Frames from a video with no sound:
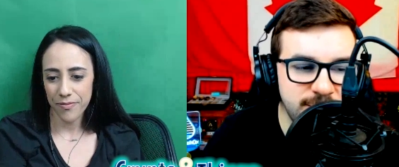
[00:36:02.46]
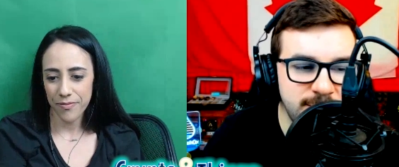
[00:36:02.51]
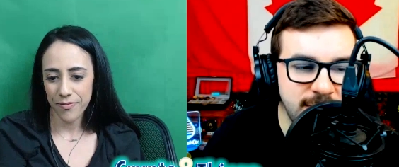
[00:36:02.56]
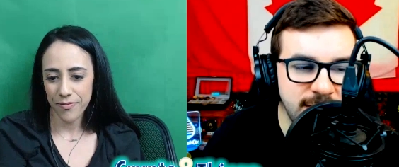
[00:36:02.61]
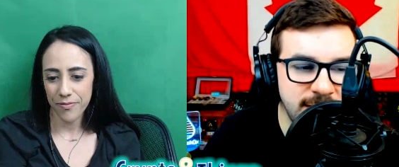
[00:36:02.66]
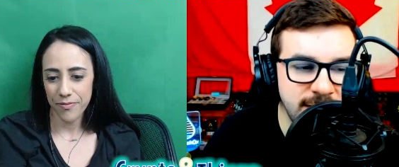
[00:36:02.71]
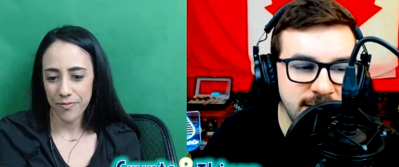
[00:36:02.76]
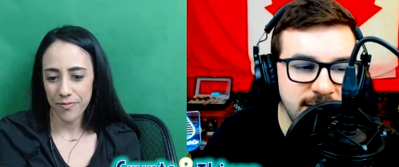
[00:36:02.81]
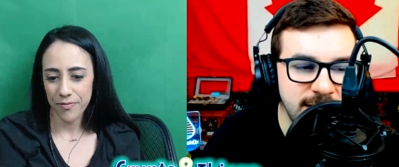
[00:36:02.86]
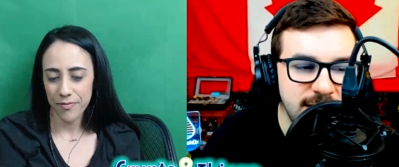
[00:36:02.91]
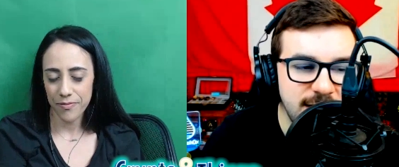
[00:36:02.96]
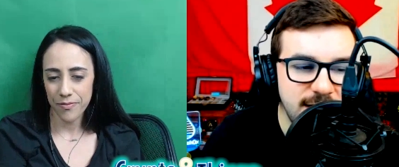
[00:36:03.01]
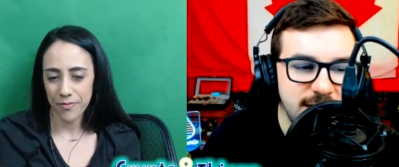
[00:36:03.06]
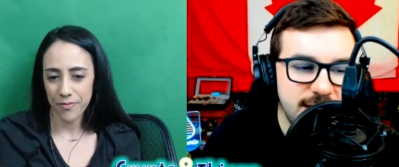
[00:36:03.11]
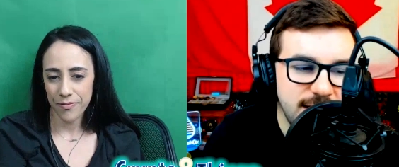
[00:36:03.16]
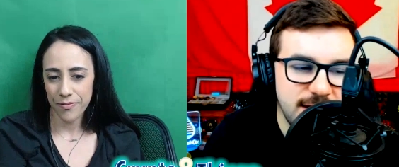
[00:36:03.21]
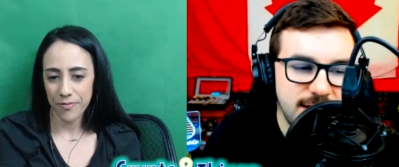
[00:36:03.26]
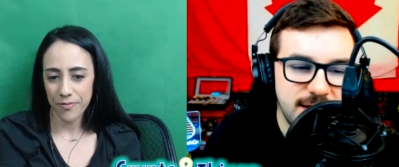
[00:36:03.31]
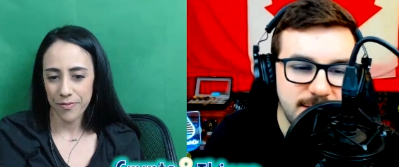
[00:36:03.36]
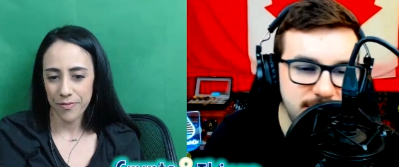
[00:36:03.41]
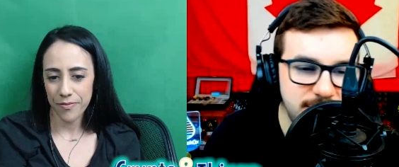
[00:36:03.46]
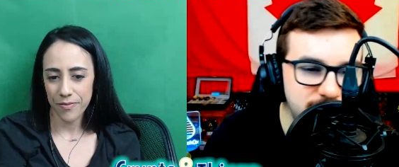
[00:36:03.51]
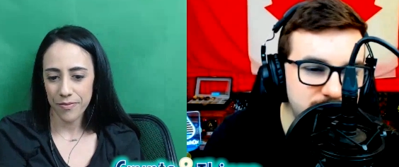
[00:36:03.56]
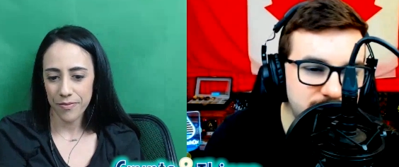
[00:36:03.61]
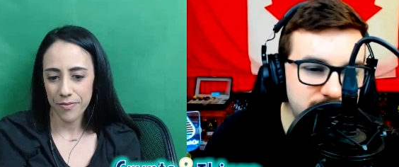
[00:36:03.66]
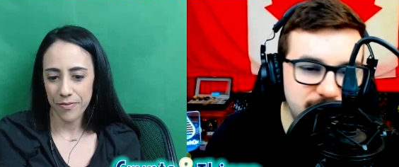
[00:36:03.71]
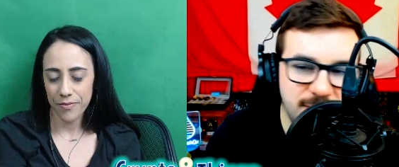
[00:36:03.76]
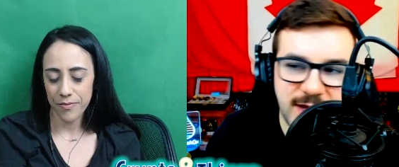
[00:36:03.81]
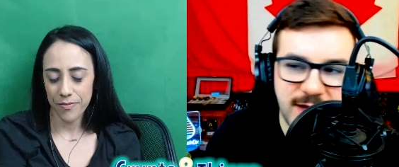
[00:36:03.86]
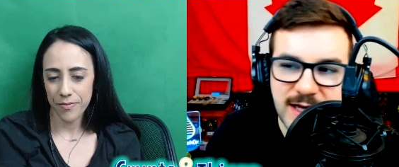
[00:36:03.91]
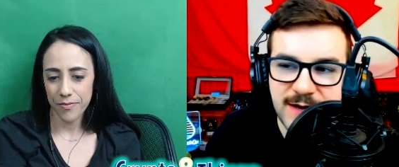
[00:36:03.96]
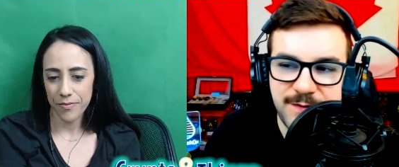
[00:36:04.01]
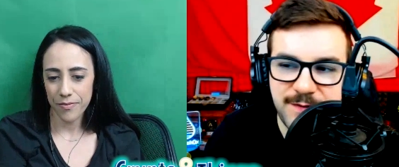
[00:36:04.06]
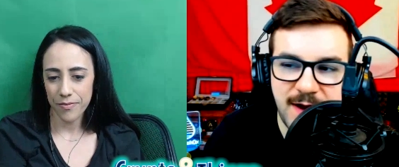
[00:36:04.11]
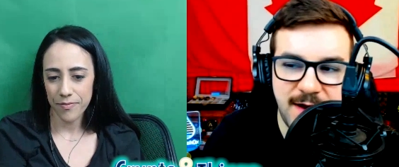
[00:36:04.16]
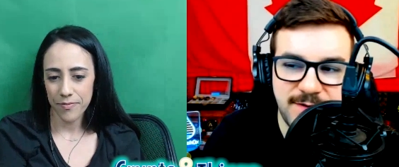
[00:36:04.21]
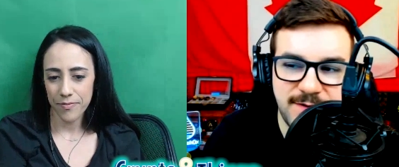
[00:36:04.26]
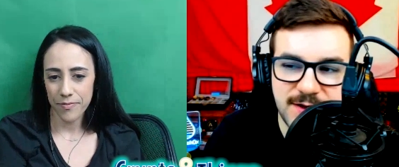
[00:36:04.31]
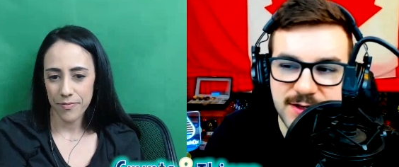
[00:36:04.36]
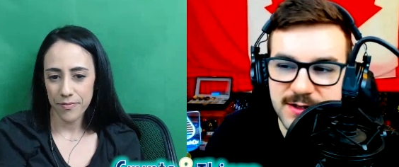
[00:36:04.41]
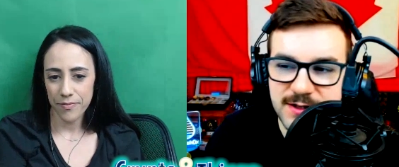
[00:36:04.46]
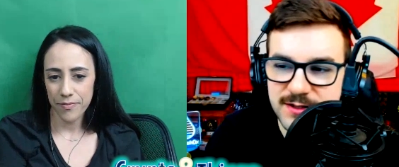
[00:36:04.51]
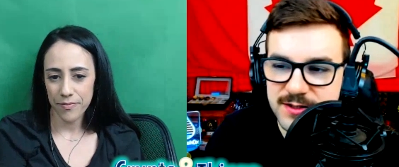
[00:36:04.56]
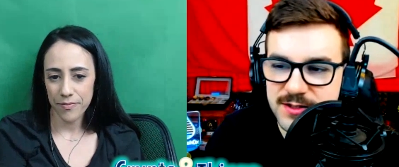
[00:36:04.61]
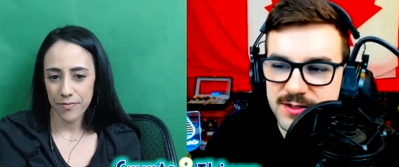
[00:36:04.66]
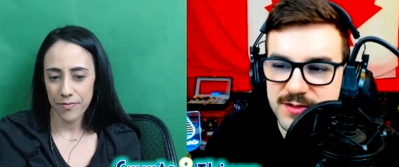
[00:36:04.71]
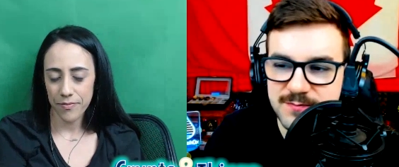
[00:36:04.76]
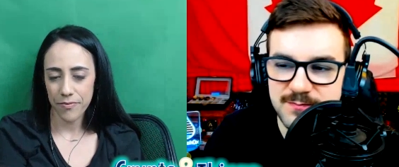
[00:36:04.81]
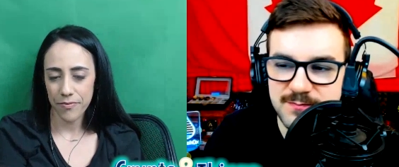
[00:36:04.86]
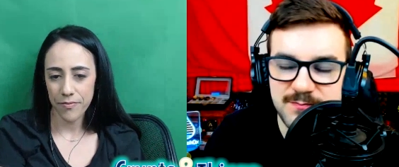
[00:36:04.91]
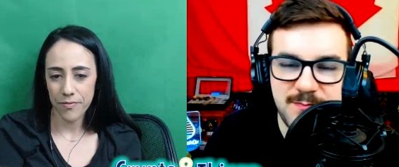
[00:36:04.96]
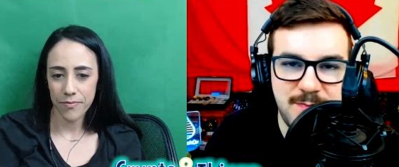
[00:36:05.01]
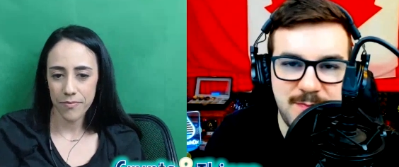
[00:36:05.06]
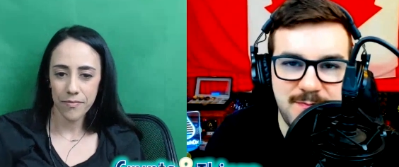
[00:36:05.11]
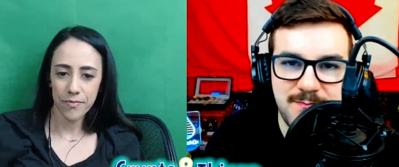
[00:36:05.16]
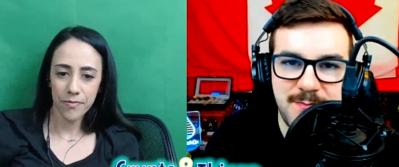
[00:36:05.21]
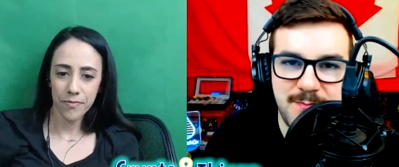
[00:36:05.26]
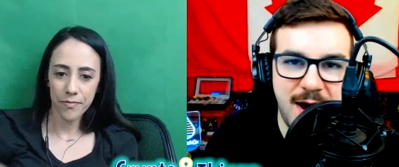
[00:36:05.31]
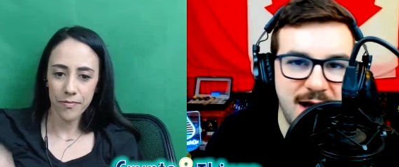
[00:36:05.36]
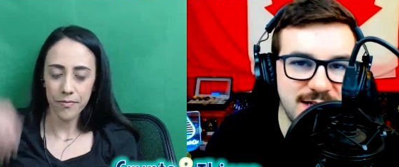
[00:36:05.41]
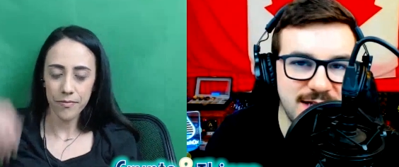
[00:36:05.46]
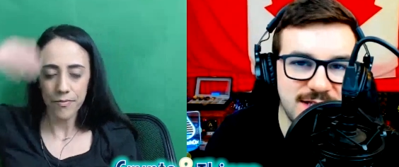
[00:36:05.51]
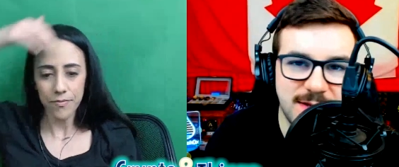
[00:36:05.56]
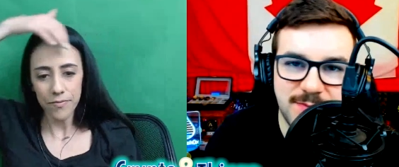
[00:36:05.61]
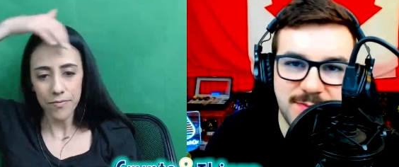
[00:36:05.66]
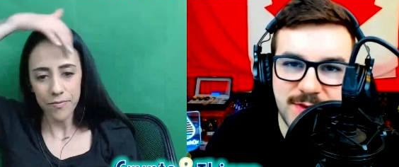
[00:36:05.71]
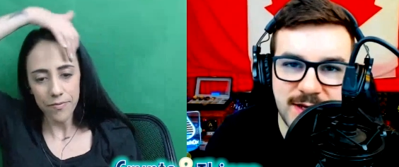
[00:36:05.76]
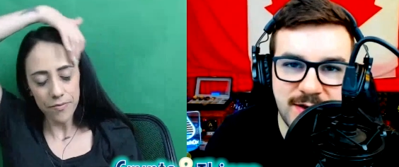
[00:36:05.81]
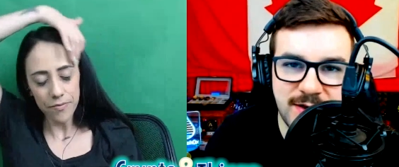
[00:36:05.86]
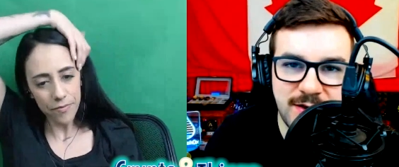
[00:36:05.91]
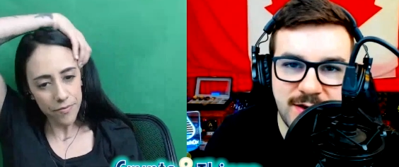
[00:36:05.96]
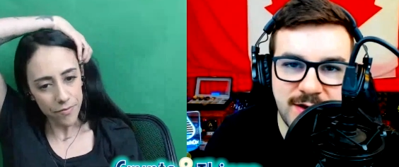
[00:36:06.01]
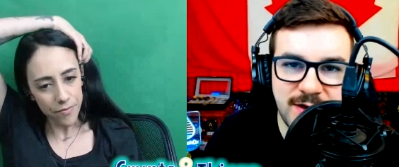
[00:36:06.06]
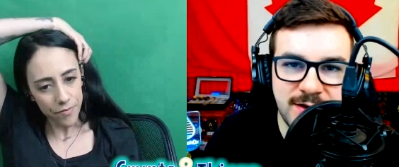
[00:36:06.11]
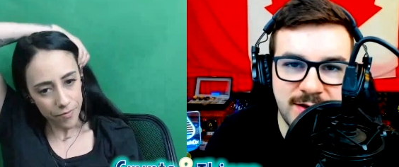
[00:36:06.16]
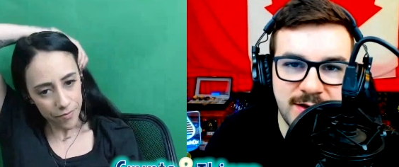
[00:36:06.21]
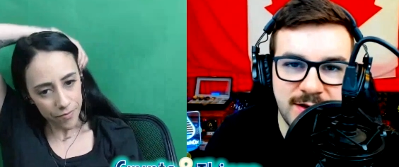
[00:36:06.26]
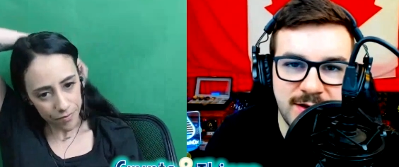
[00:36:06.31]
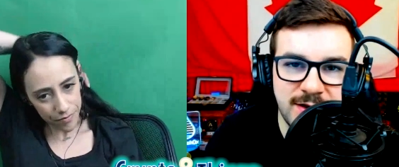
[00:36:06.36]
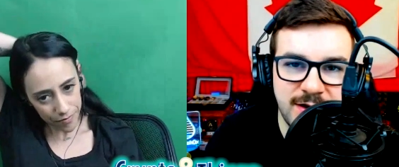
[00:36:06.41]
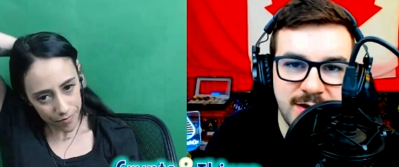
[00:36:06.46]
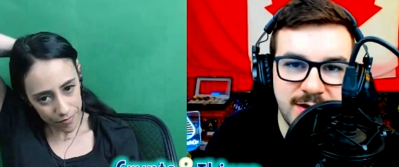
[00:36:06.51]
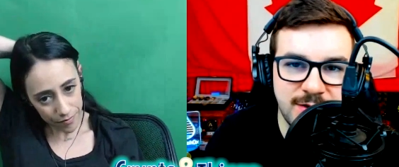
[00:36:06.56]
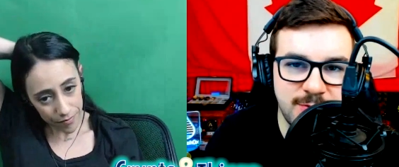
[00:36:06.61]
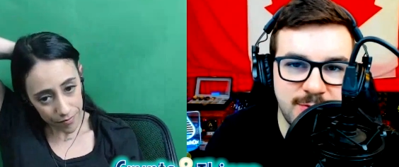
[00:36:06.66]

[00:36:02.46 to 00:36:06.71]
Speaker 1: for my, like if I have to buy something on, uh, mm-hmm.